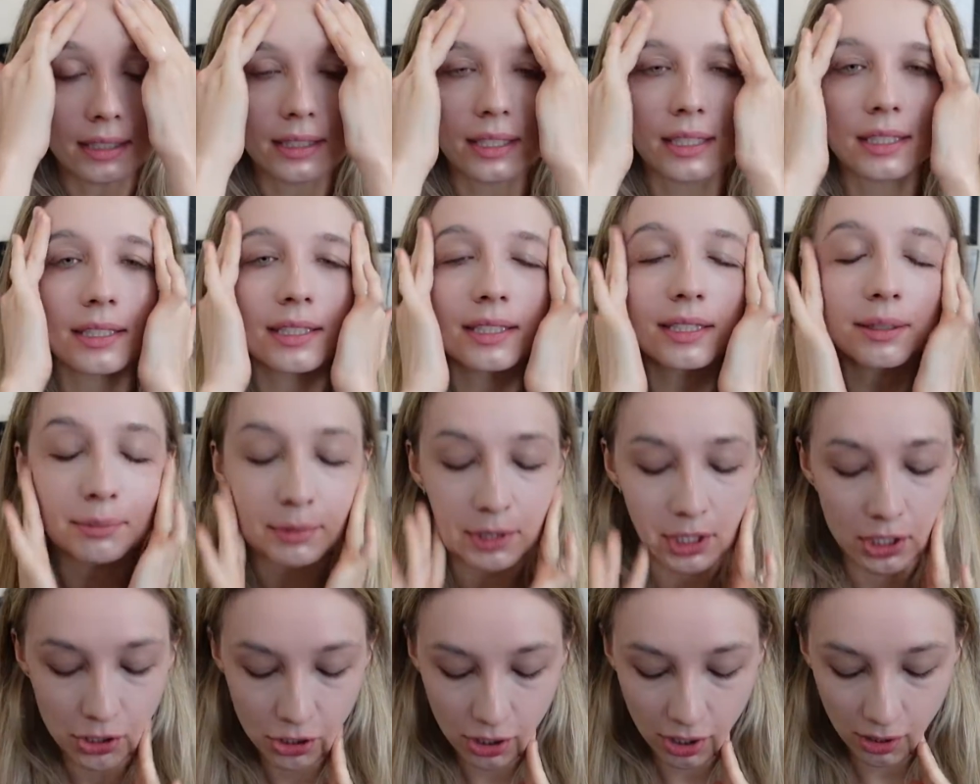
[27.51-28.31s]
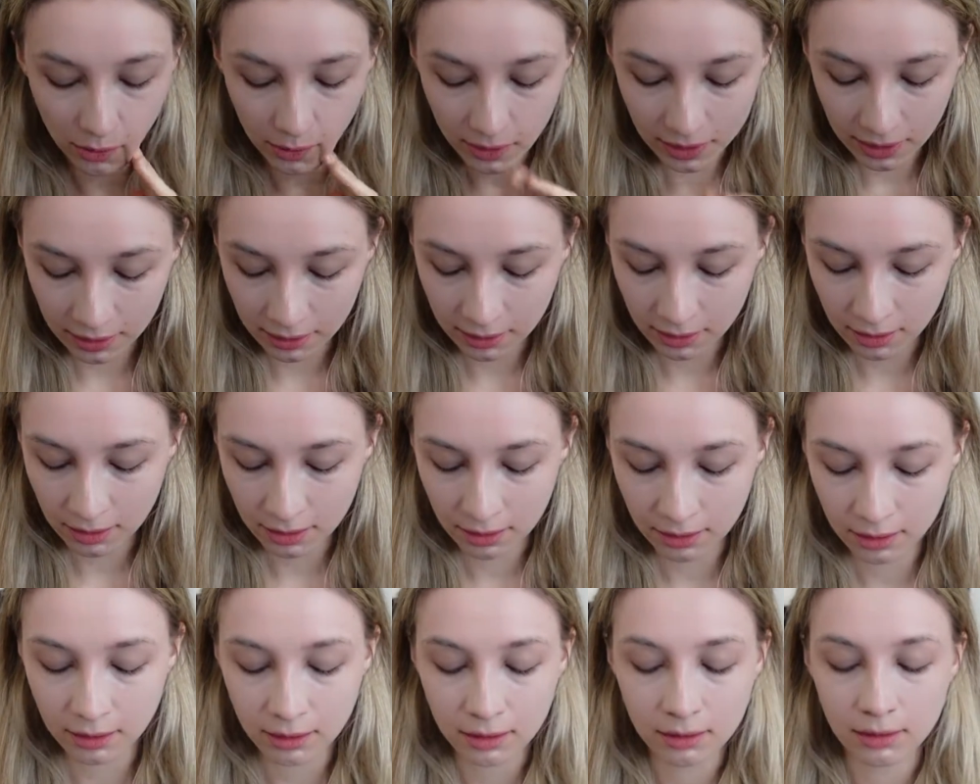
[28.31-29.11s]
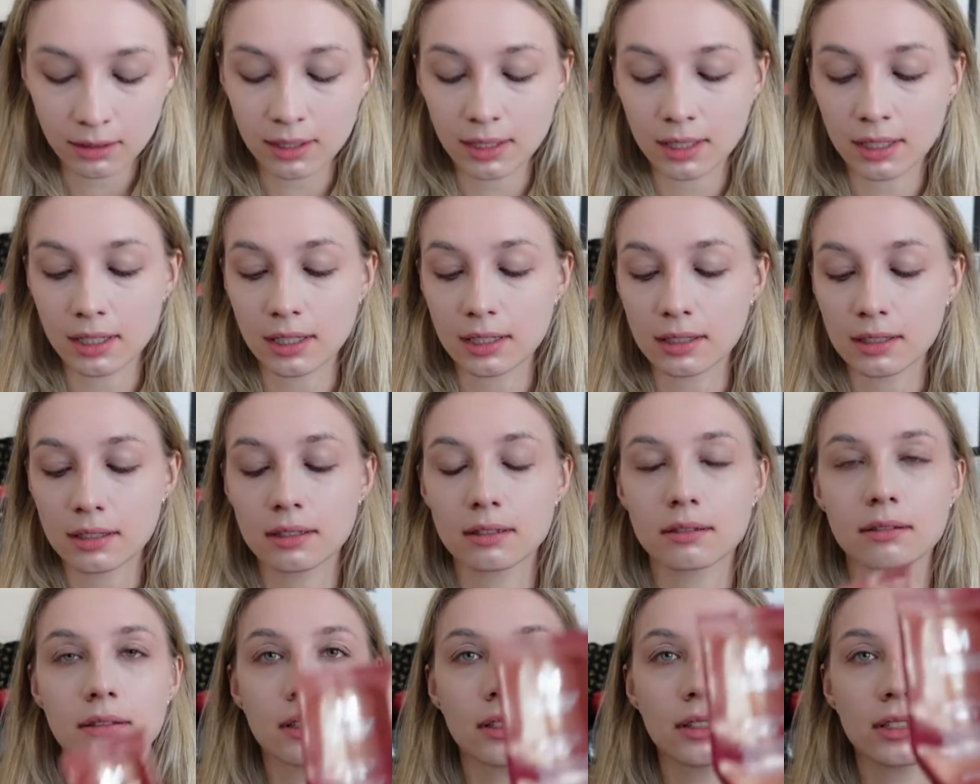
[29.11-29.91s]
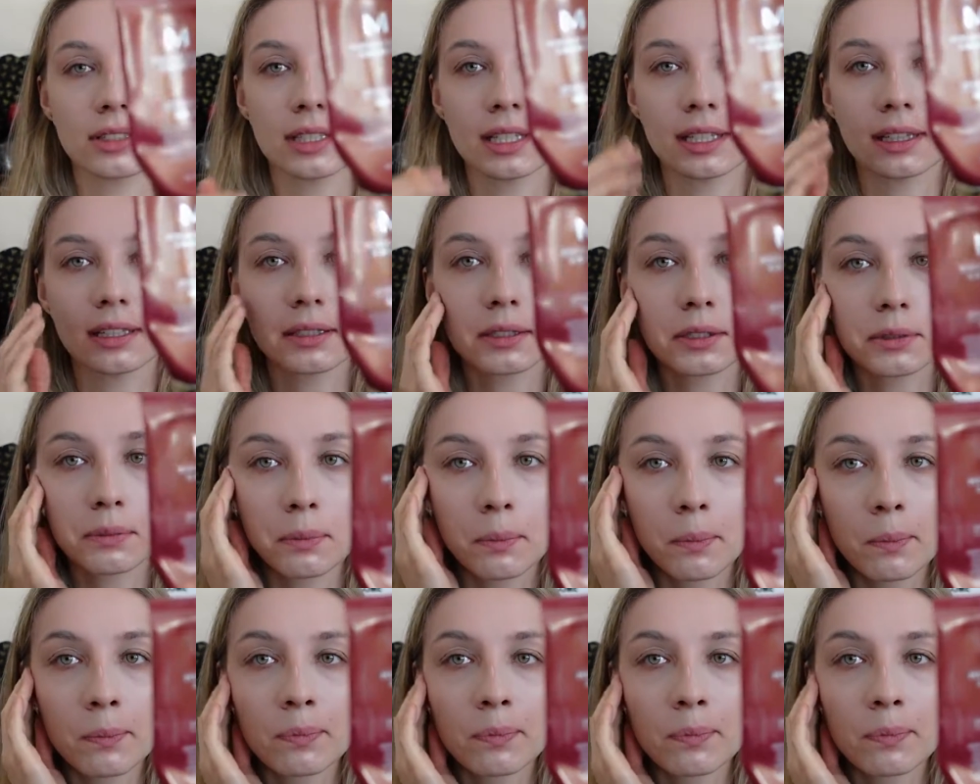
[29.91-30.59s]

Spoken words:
It's the Misha one. Looks like this.